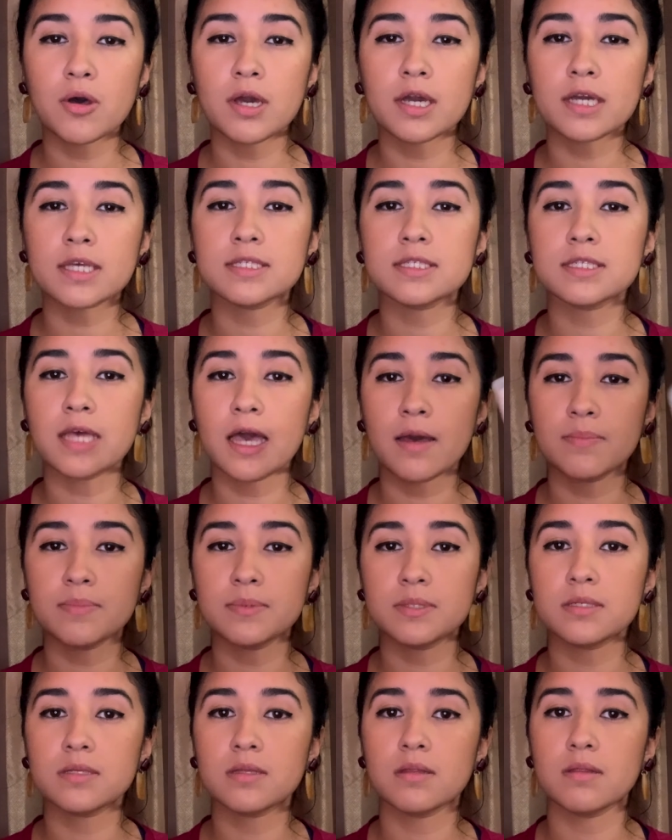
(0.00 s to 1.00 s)
except
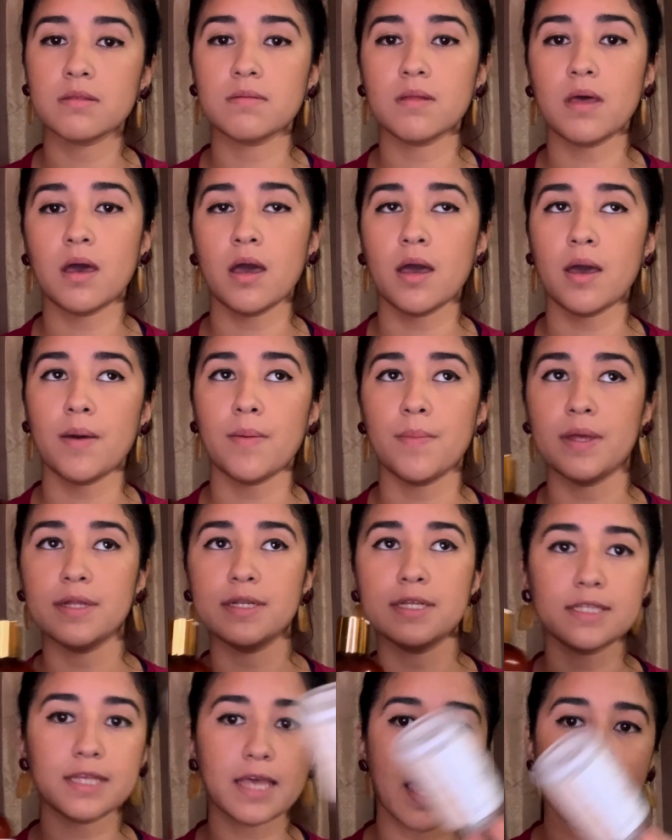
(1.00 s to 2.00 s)
it
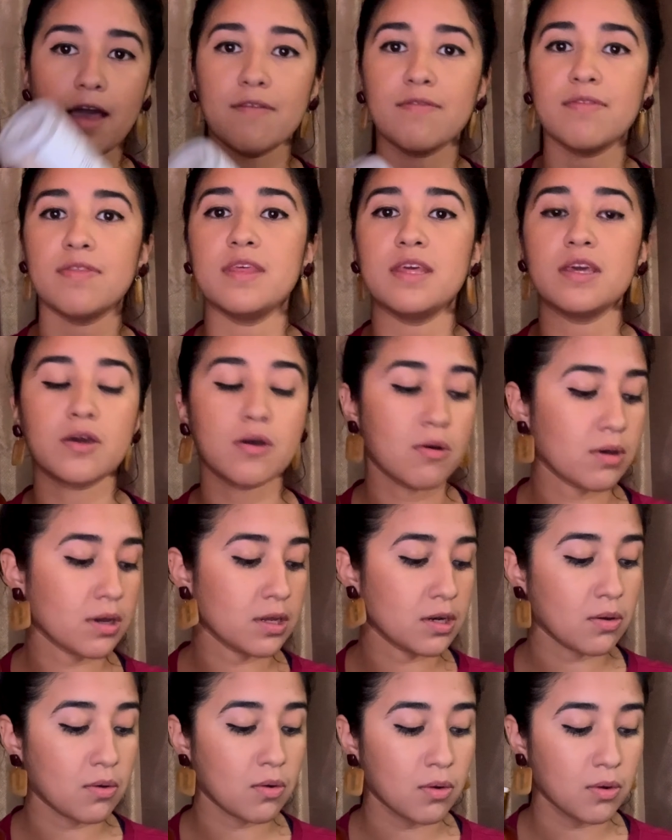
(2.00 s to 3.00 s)
doesn't have the
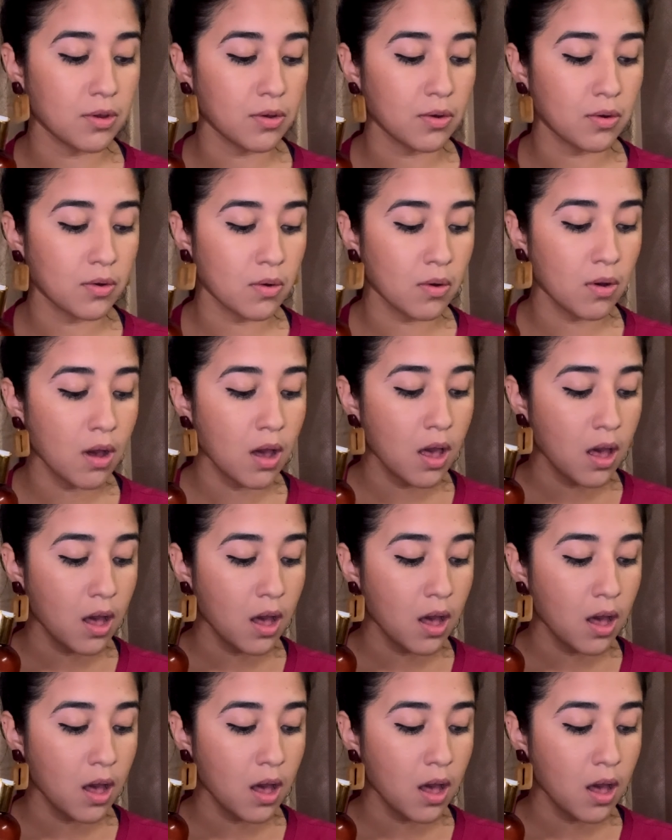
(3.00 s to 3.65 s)
coconut oil